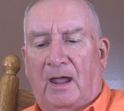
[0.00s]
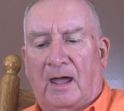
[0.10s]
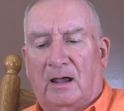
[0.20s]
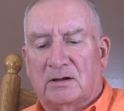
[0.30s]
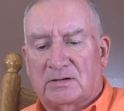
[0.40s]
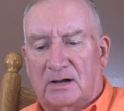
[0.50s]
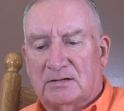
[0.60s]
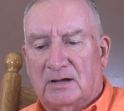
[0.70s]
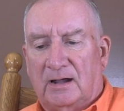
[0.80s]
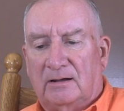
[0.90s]
And as I
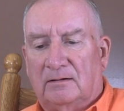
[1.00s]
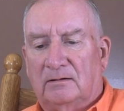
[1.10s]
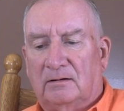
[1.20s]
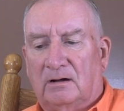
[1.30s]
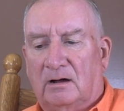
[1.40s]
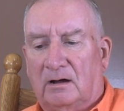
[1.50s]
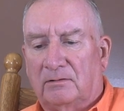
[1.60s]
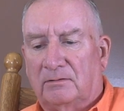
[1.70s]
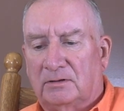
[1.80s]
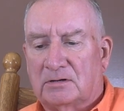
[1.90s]
say,
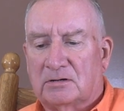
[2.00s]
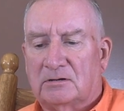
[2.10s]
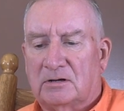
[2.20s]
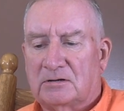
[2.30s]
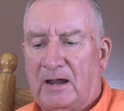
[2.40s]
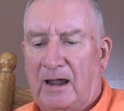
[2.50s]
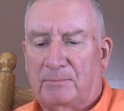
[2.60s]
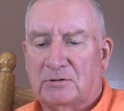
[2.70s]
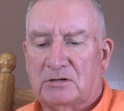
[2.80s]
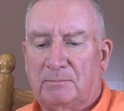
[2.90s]
uh, this, is, this
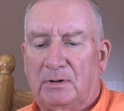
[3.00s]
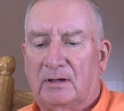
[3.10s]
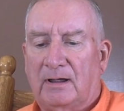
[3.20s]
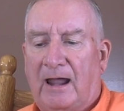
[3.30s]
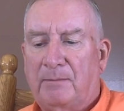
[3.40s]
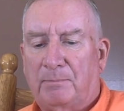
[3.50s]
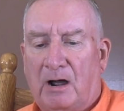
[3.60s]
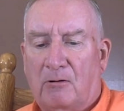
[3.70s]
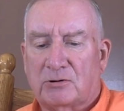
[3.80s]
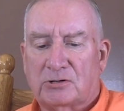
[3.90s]
happens to be an 8
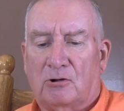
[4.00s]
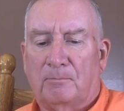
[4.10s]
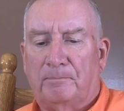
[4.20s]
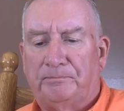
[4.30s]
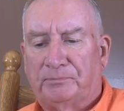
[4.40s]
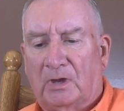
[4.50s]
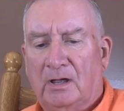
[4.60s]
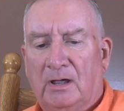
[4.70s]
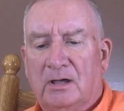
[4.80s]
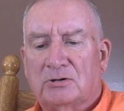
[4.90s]
power scope.
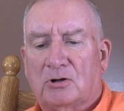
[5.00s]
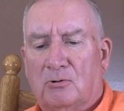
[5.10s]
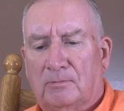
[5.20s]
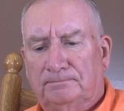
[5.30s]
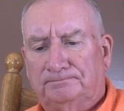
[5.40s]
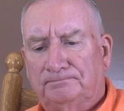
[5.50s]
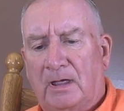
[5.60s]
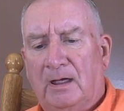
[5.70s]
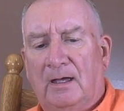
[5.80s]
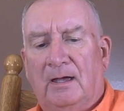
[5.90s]
So
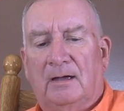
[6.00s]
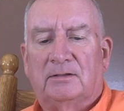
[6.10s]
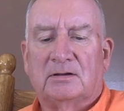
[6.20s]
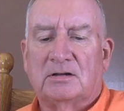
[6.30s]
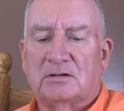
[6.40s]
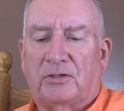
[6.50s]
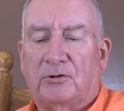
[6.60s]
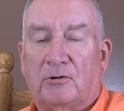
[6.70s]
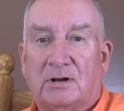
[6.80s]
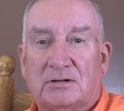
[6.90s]
this is a
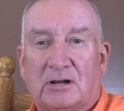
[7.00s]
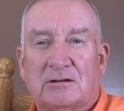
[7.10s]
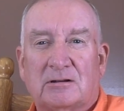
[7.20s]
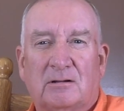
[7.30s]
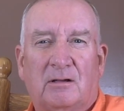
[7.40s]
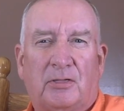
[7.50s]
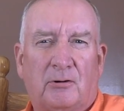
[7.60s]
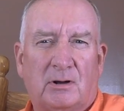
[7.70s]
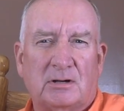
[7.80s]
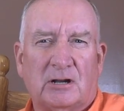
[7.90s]
36,
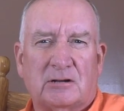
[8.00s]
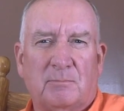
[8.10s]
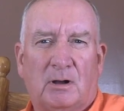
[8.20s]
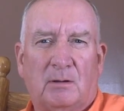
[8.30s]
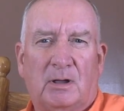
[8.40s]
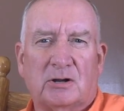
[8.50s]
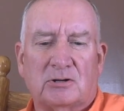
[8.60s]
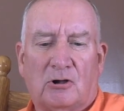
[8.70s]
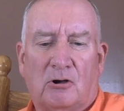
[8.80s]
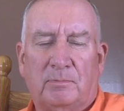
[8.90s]
36 millimeter
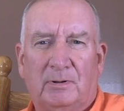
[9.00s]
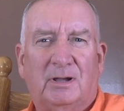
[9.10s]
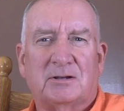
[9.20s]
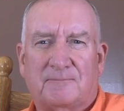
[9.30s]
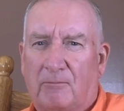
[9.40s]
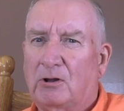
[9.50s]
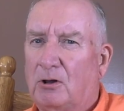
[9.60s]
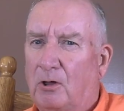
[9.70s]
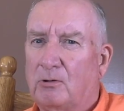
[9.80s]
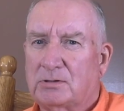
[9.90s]
scope. It's very
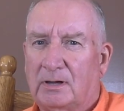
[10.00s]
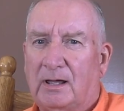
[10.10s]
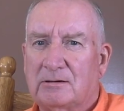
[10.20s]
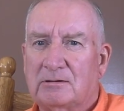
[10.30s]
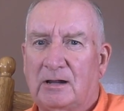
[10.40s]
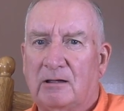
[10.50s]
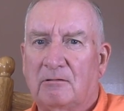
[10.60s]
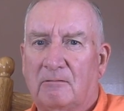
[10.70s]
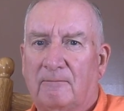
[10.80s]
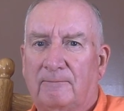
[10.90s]
close to that
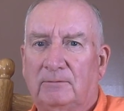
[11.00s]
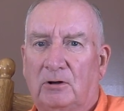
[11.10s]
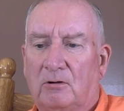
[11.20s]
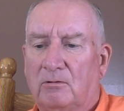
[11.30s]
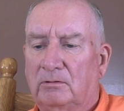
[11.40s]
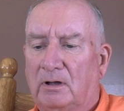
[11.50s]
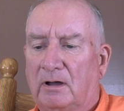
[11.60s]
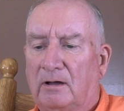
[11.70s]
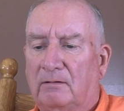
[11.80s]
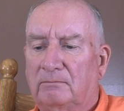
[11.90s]
standard of, you know,
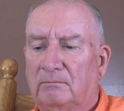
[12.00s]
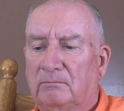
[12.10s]
uh,